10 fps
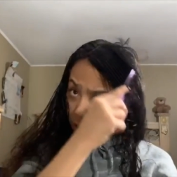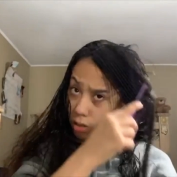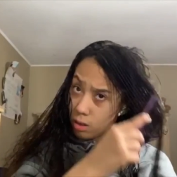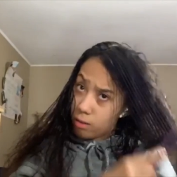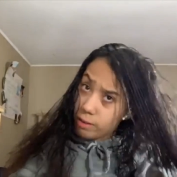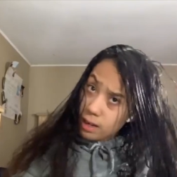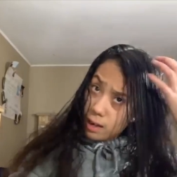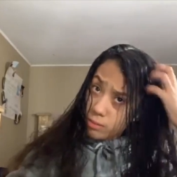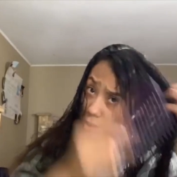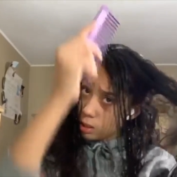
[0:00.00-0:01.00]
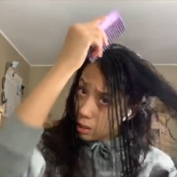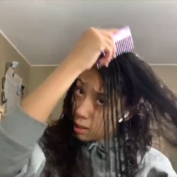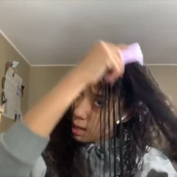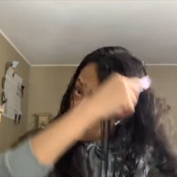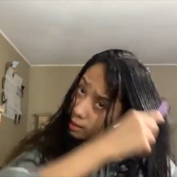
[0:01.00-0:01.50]
So right now I'm just gonna
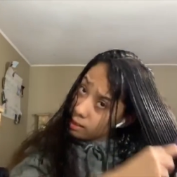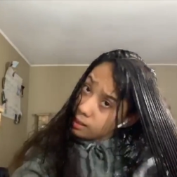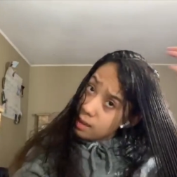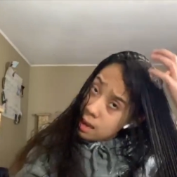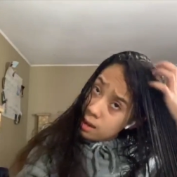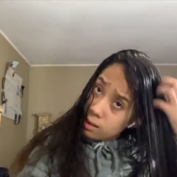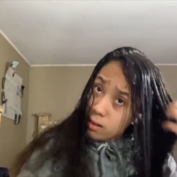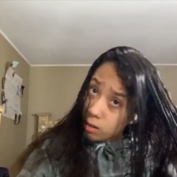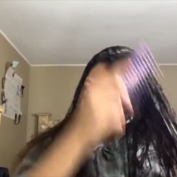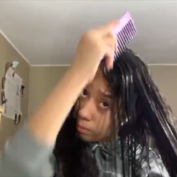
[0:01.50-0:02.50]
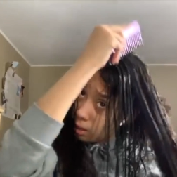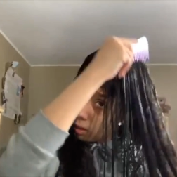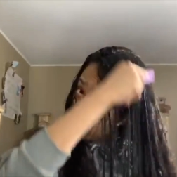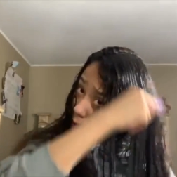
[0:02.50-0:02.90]
take it and comb it